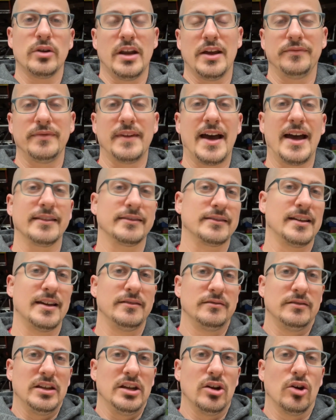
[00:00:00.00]
If not,
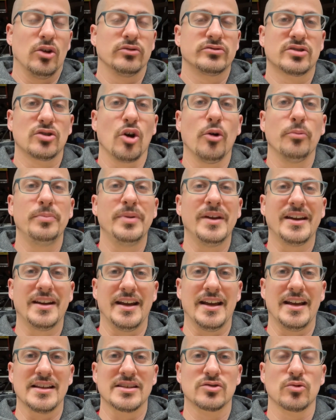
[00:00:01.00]
then, so be it
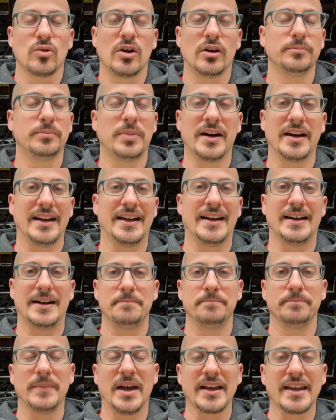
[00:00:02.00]
as well. But
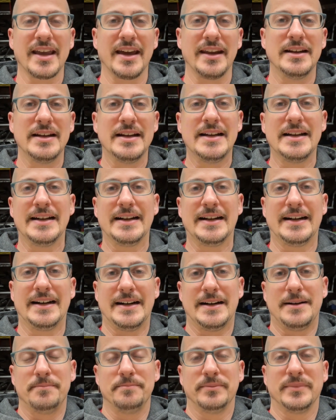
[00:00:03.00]
again,
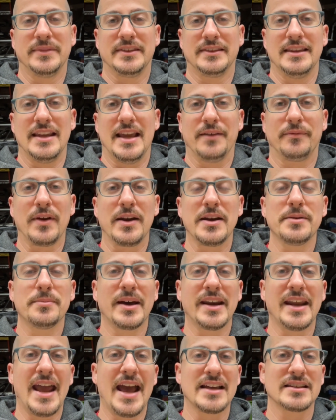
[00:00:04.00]
if
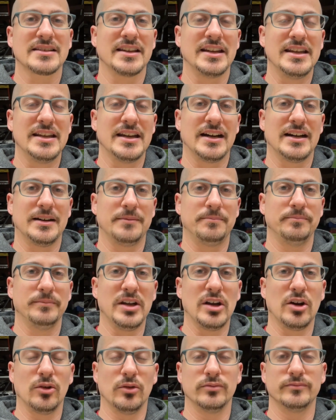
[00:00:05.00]
anybody has any,
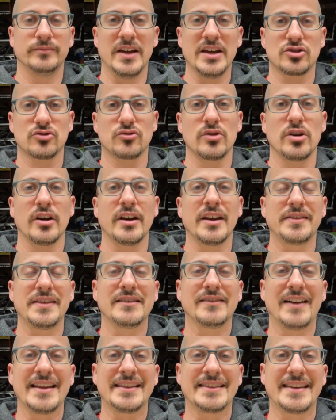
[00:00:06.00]
history or anything
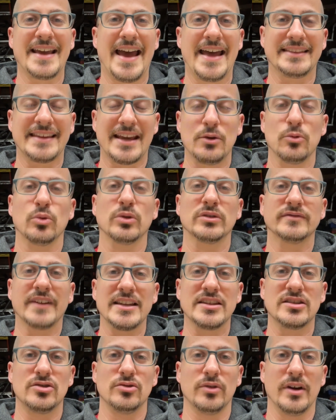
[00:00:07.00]
like that they would
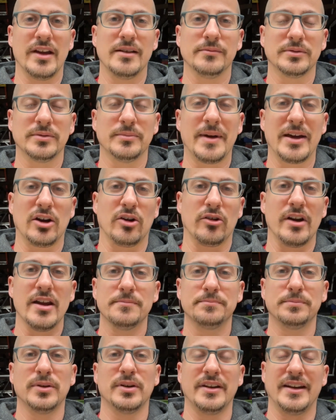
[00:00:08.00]
like to implement or
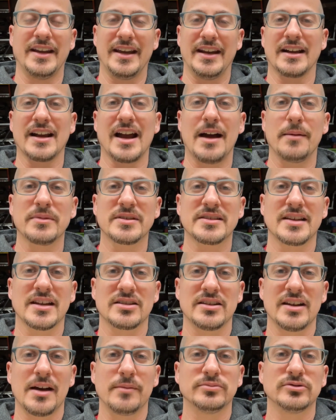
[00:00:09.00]
input in the comment
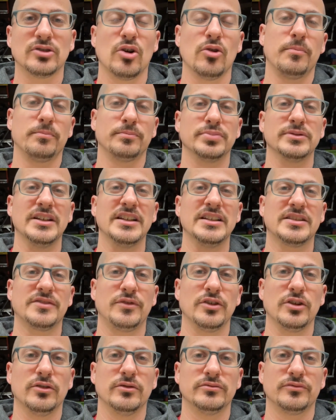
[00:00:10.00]
section down below, please
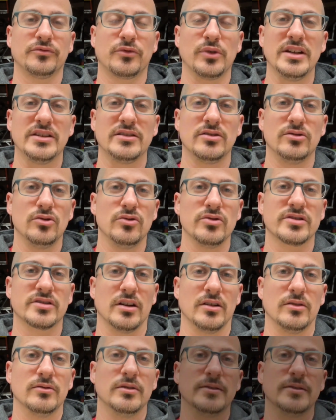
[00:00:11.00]
feel free to do so.